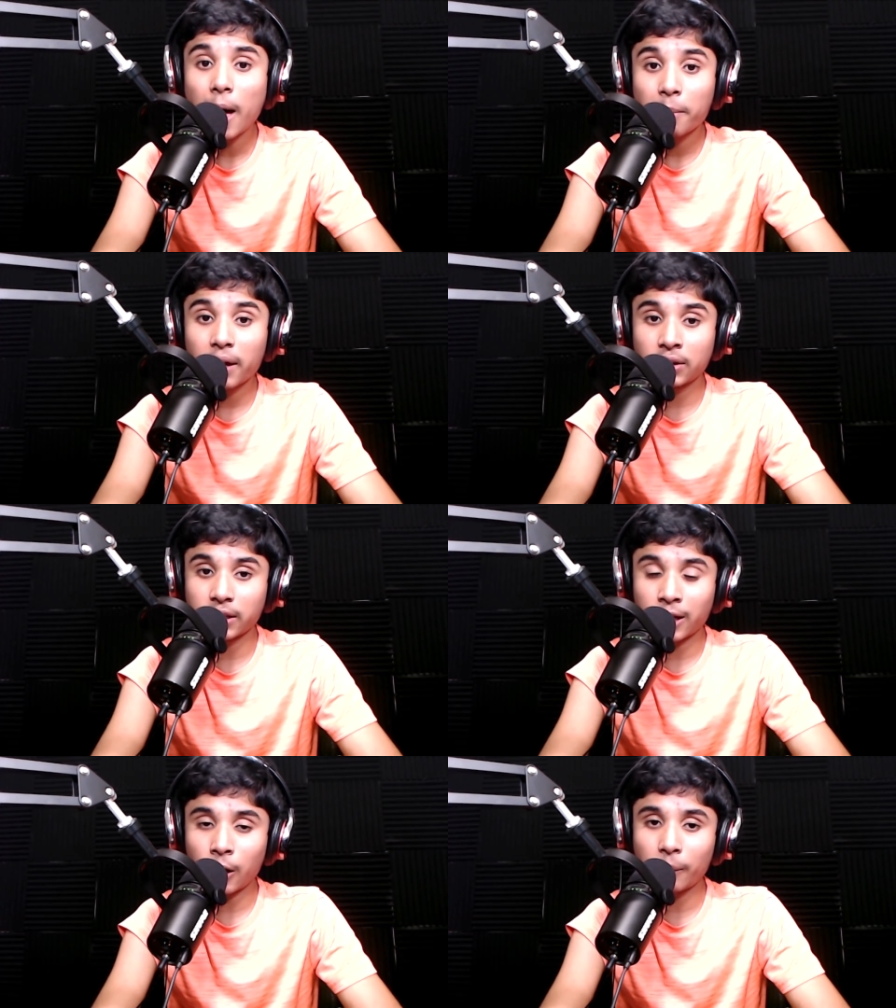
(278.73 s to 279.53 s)
because
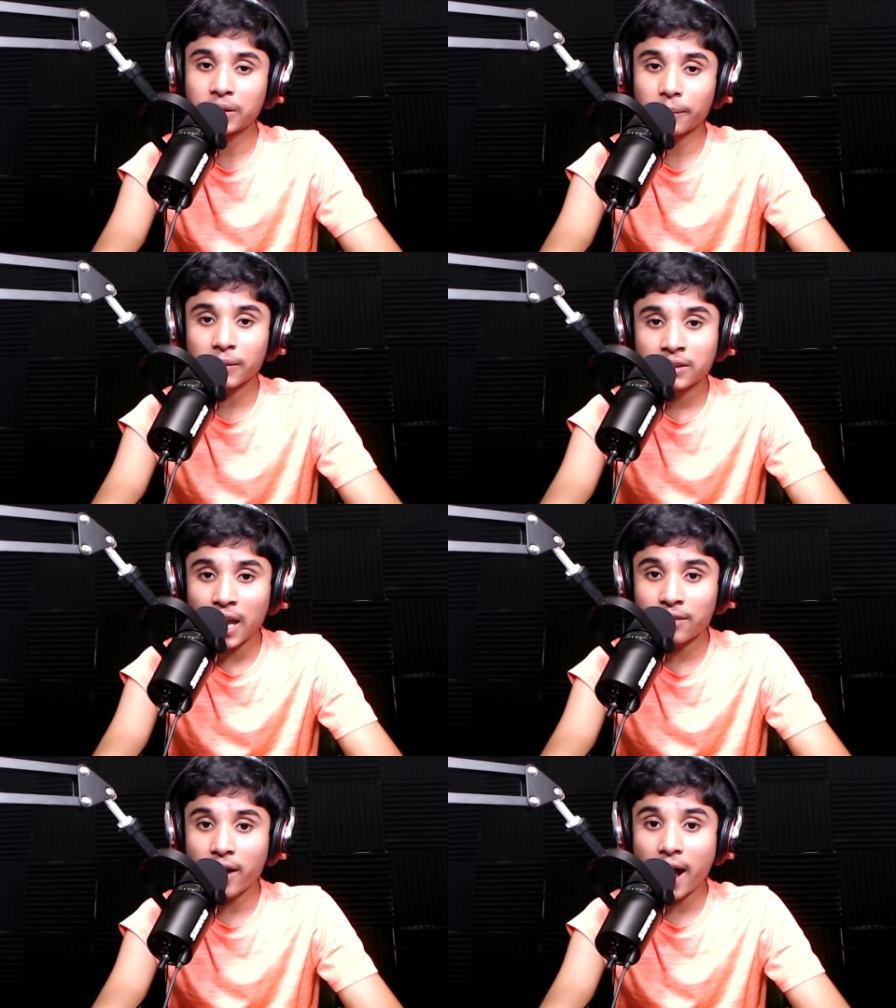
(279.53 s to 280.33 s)
it helps them
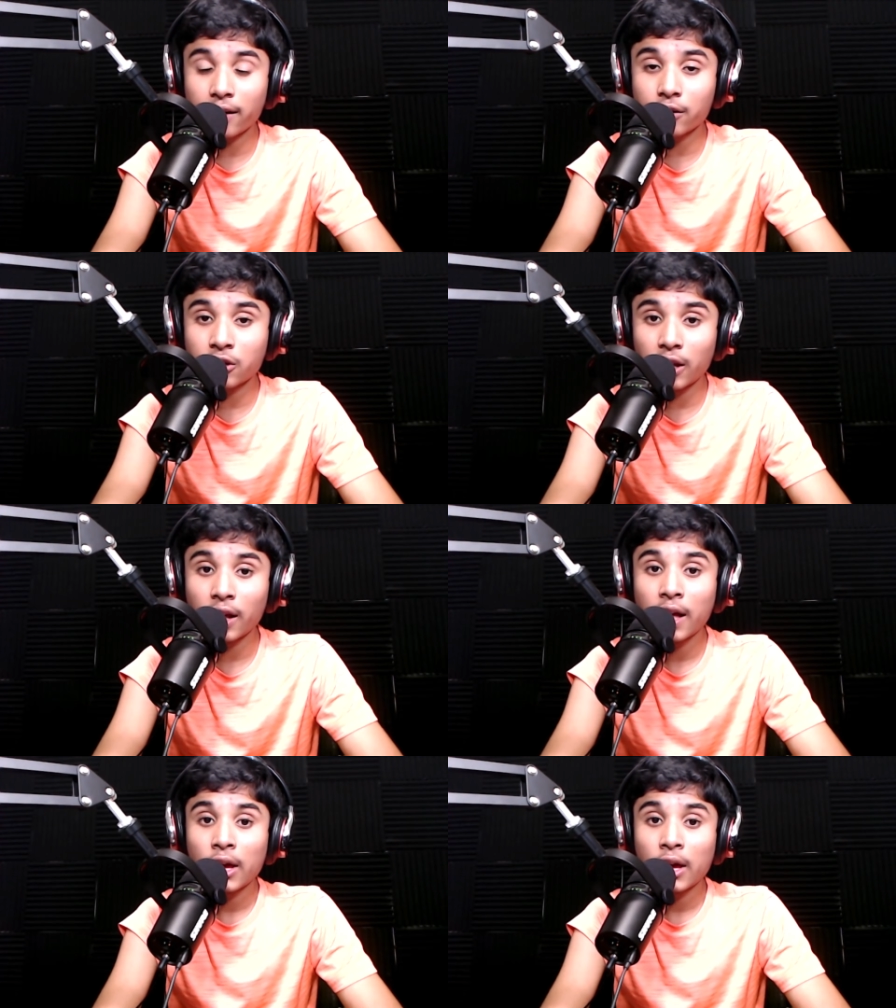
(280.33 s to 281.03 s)
save energy,